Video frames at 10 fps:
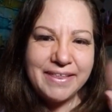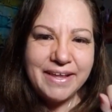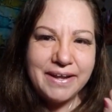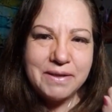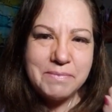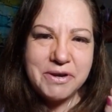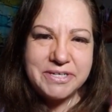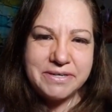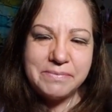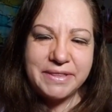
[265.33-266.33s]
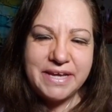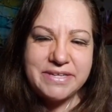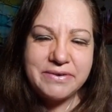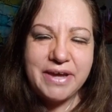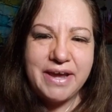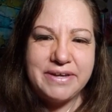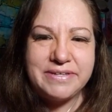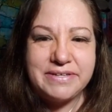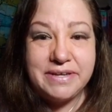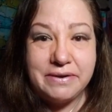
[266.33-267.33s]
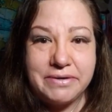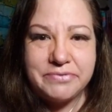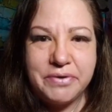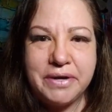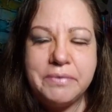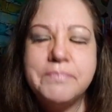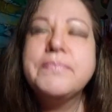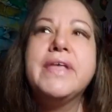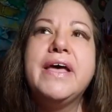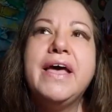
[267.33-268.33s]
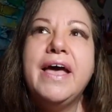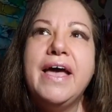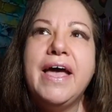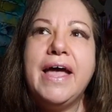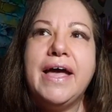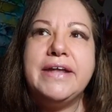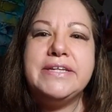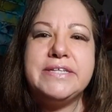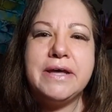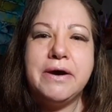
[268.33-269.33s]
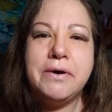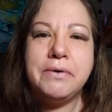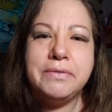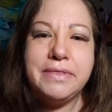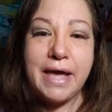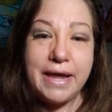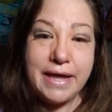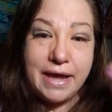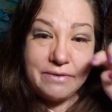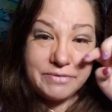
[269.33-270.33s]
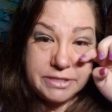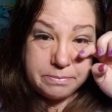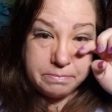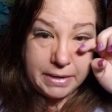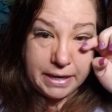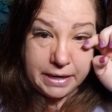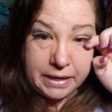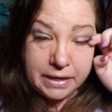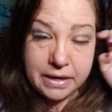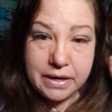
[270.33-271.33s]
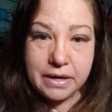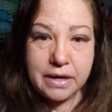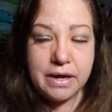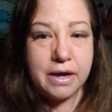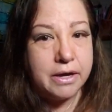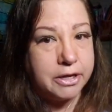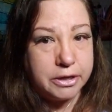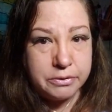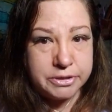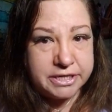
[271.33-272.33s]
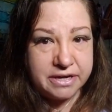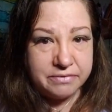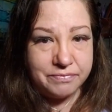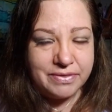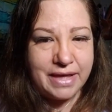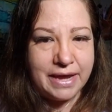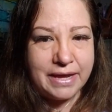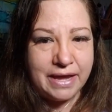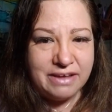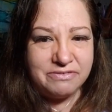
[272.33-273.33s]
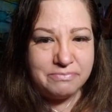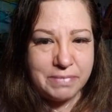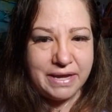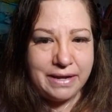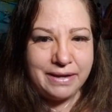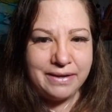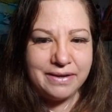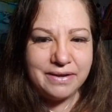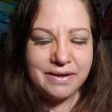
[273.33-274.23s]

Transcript: Little emotional, but that's okay because, it's real. And so they gave to me a huge gift. They gave me